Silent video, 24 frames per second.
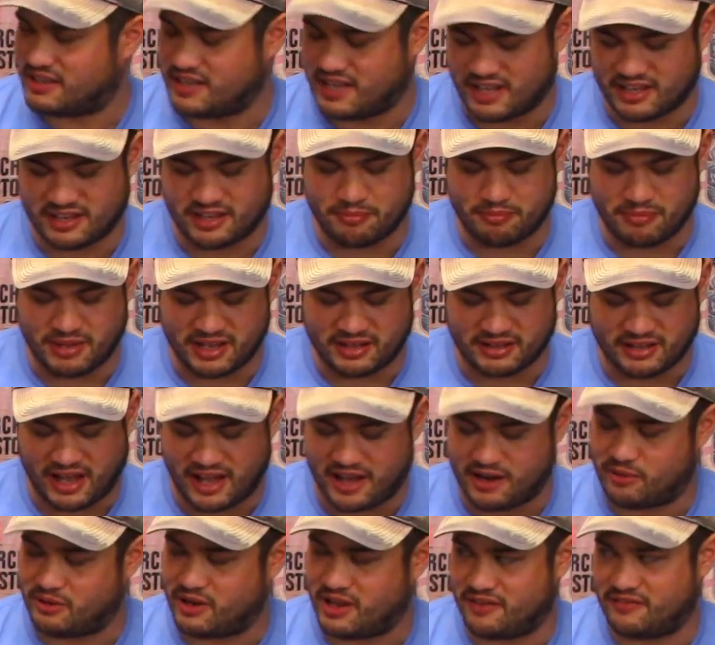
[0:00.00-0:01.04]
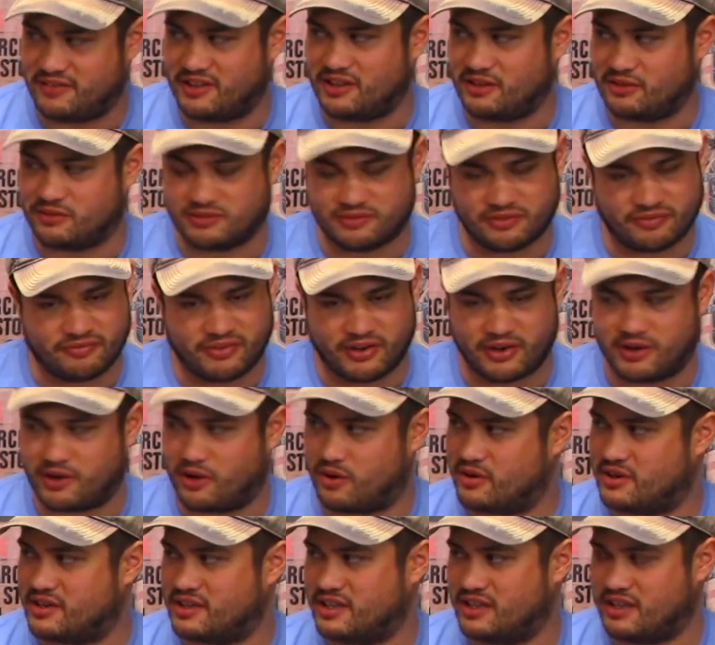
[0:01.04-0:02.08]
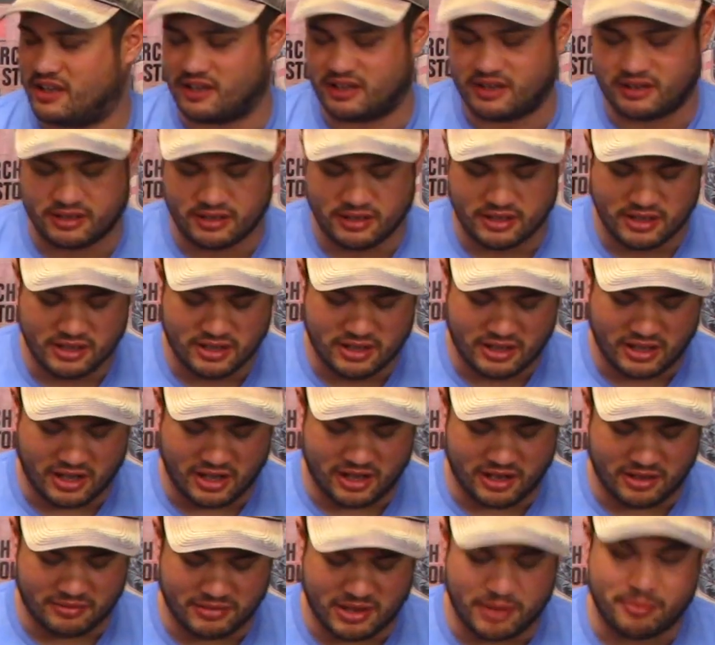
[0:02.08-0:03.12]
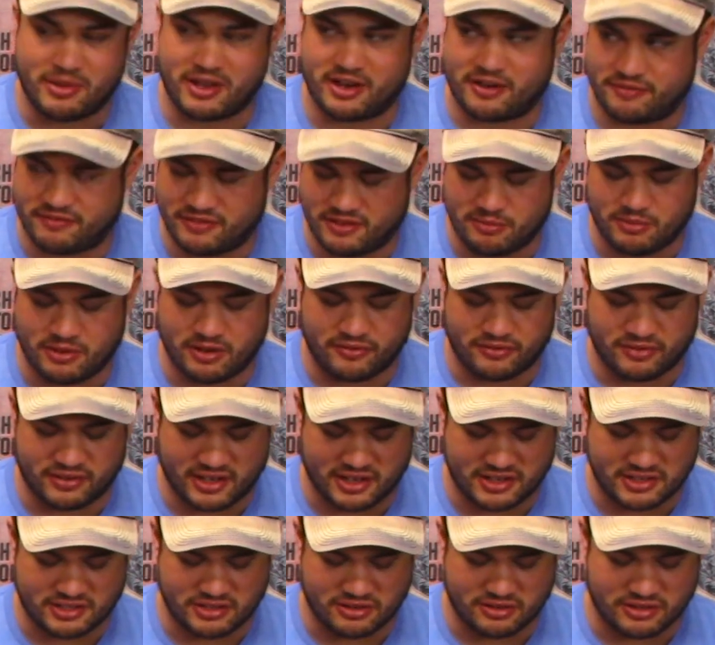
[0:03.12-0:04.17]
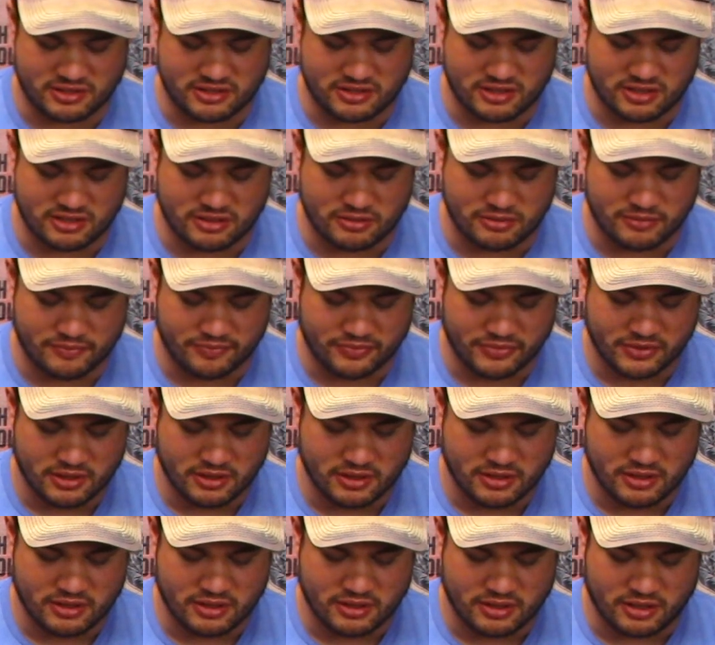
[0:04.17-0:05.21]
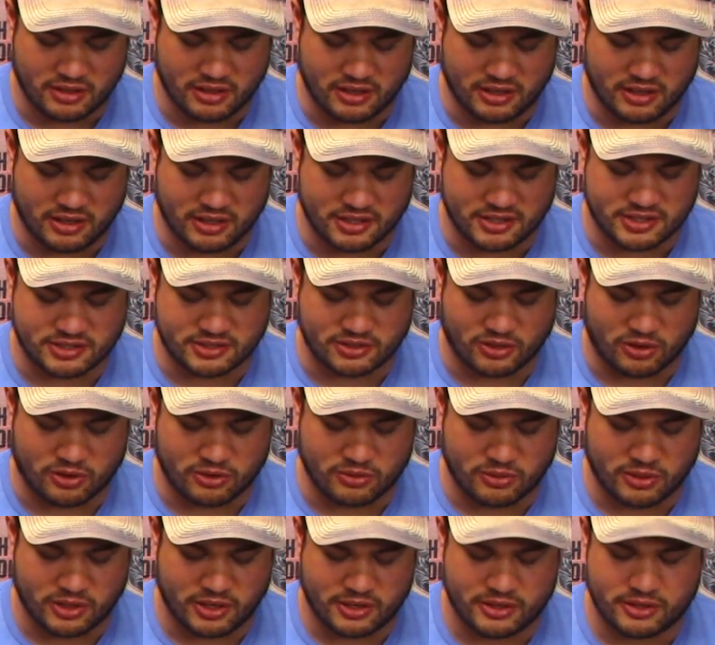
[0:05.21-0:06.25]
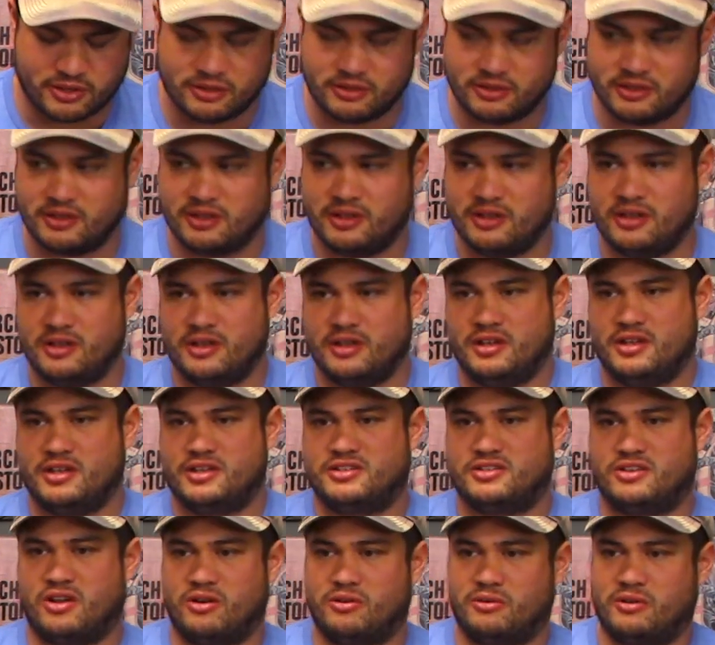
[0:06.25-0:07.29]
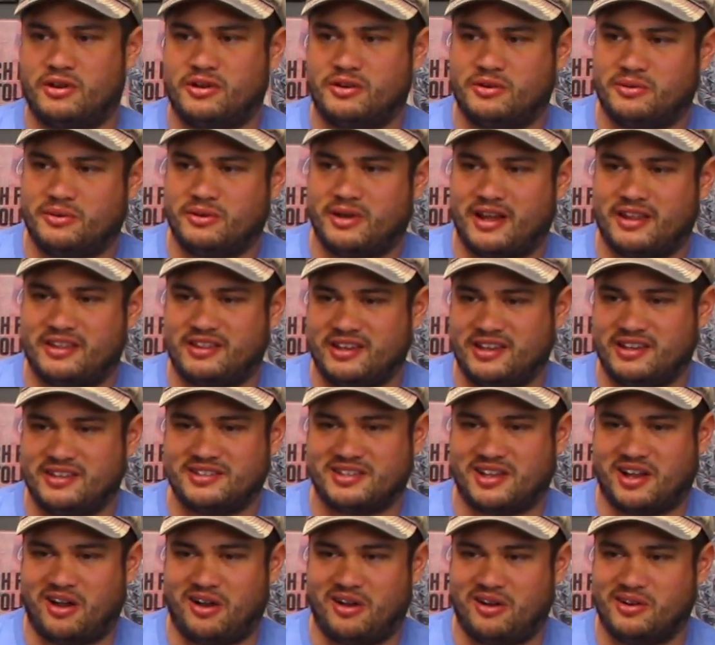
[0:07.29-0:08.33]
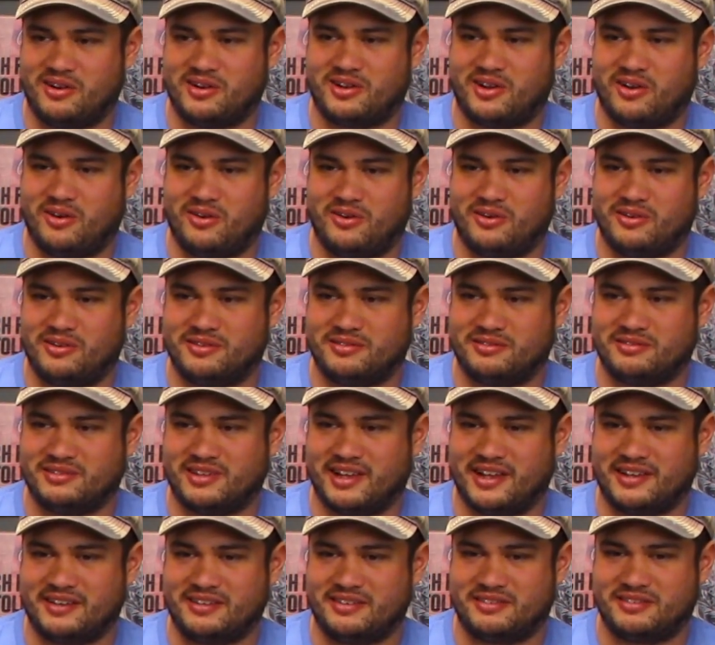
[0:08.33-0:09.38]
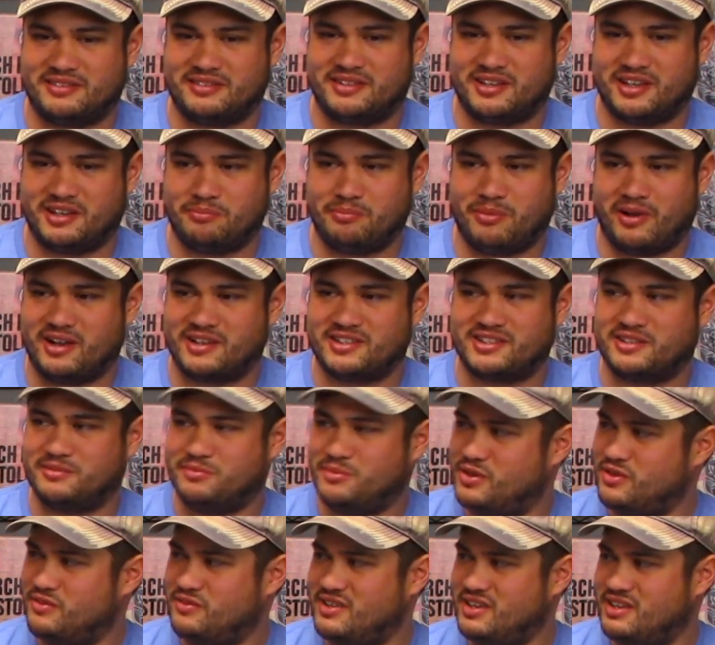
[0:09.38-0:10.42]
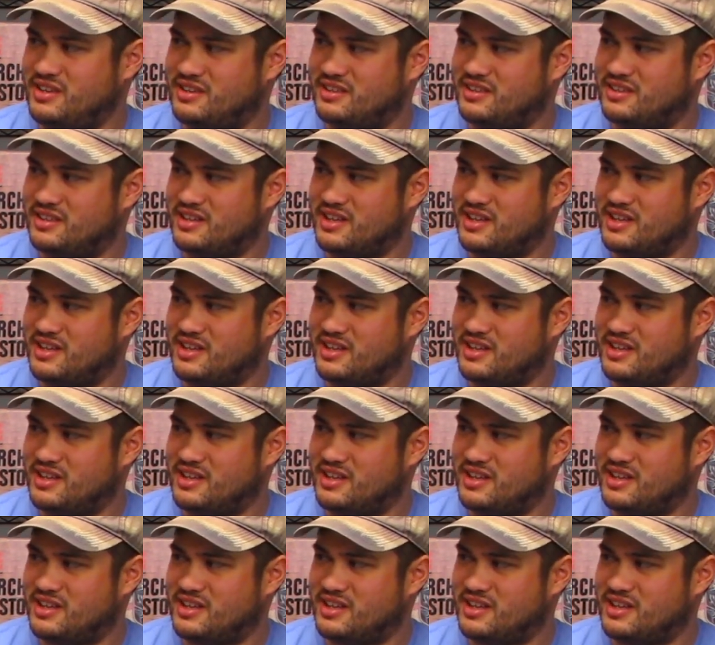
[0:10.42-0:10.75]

Yeah, I don't have any of those. Very hard to get. They made a female for that series too. Star Runner. I think it's a Hong Kong like kickboxing movie.